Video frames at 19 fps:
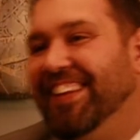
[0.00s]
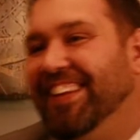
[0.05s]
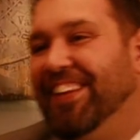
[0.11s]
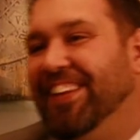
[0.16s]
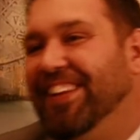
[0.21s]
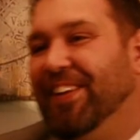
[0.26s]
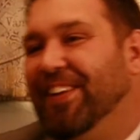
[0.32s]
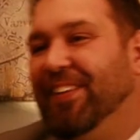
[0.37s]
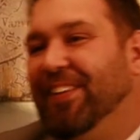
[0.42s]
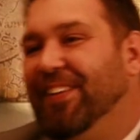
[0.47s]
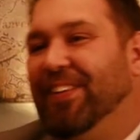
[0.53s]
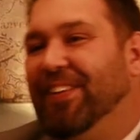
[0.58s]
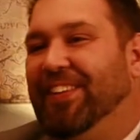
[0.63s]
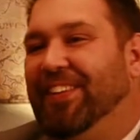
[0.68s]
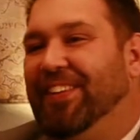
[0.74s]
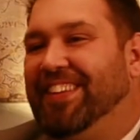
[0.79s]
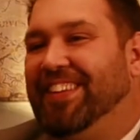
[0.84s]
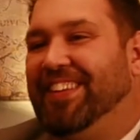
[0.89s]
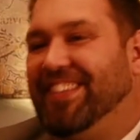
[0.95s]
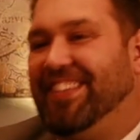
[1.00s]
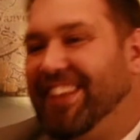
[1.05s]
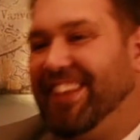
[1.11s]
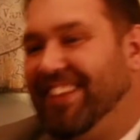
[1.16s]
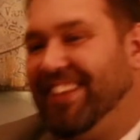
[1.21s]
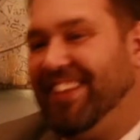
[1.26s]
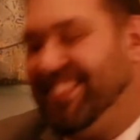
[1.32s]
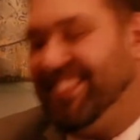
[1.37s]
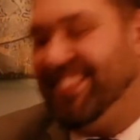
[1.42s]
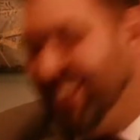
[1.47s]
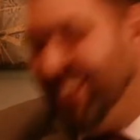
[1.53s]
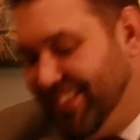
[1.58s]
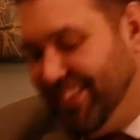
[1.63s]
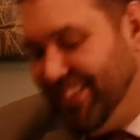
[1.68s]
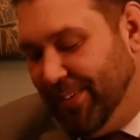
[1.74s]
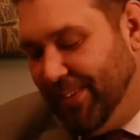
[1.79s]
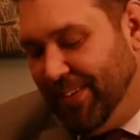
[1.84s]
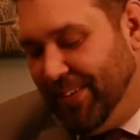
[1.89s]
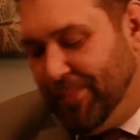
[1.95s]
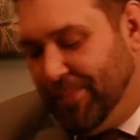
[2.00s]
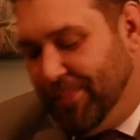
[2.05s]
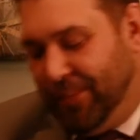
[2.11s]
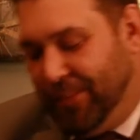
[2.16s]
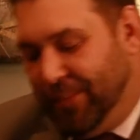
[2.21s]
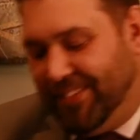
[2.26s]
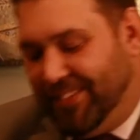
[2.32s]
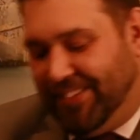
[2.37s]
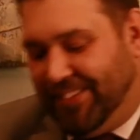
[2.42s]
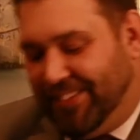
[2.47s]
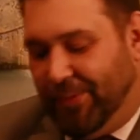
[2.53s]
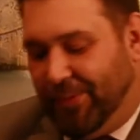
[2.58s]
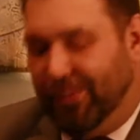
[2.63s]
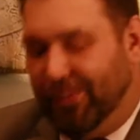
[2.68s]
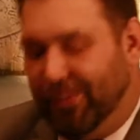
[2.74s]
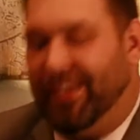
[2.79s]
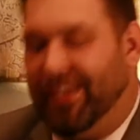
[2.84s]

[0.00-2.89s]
you know and all the things I got stuck doing at places I won't